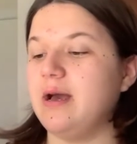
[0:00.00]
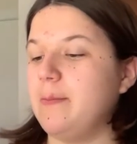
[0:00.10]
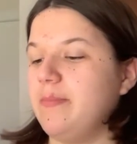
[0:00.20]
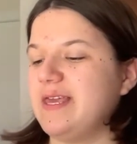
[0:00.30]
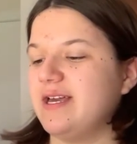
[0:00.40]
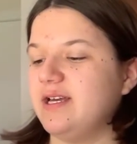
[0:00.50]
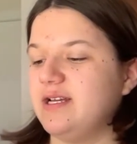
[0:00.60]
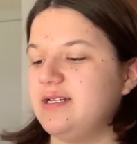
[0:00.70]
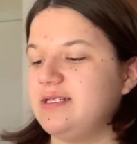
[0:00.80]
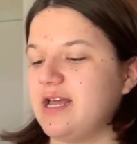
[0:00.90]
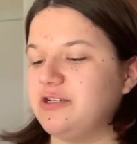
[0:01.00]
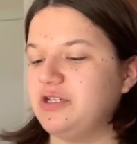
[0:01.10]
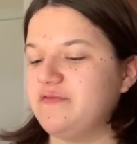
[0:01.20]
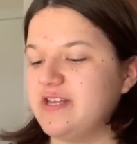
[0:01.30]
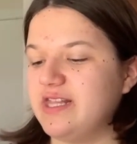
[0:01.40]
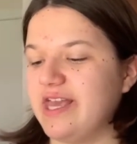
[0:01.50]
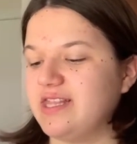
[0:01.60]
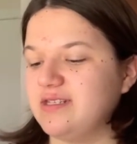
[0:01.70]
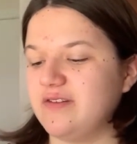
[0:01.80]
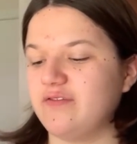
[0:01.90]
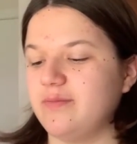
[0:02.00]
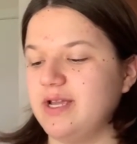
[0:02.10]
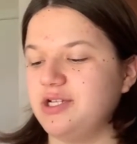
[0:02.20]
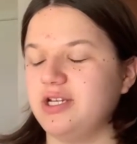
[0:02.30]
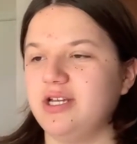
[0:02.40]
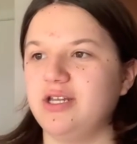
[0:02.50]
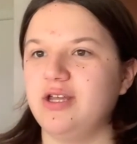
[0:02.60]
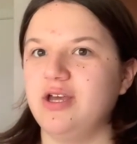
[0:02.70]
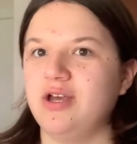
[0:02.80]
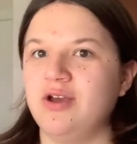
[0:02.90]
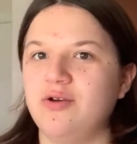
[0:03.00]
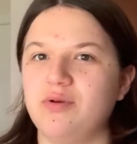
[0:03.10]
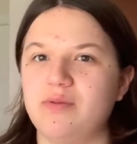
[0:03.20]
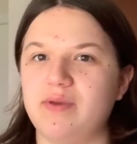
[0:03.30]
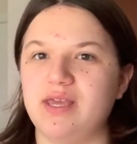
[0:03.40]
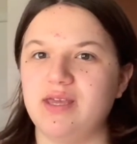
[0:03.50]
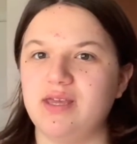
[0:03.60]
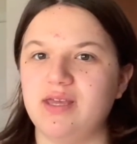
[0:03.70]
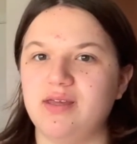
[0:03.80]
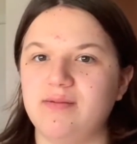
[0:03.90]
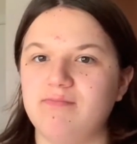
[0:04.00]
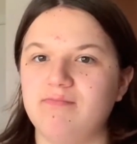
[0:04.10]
because I just feel like this information would be,